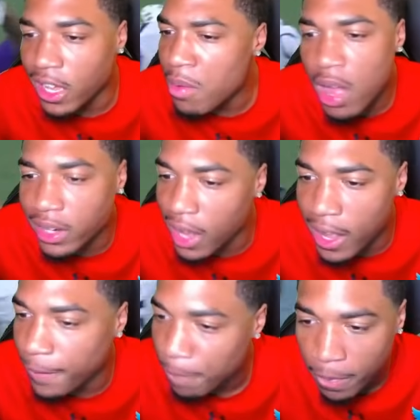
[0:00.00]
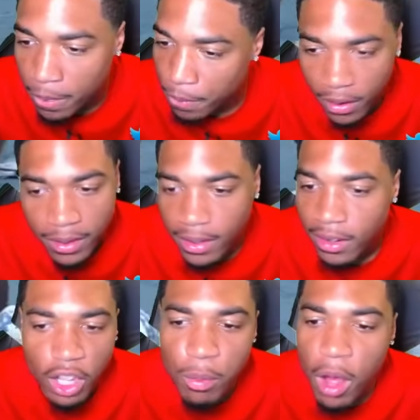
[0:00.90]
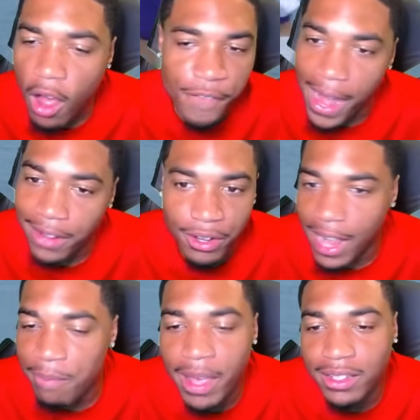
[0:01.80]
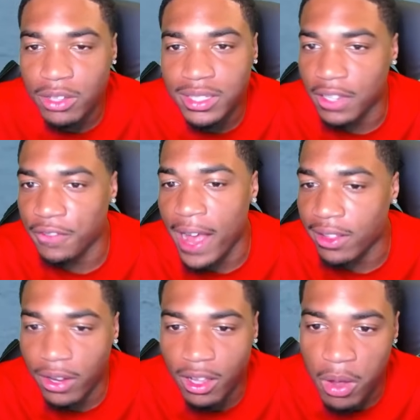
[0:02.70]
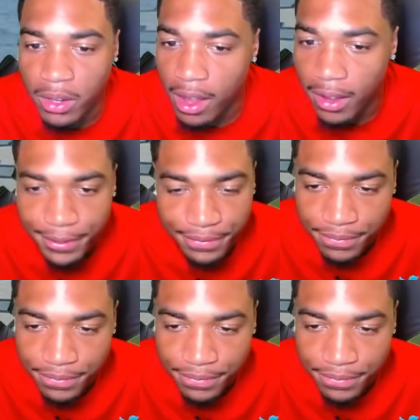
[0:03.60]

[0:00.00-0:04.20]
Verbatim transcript: Come on, dog. Come on, 5-3. That make no sense, 5-3. Come on, dog.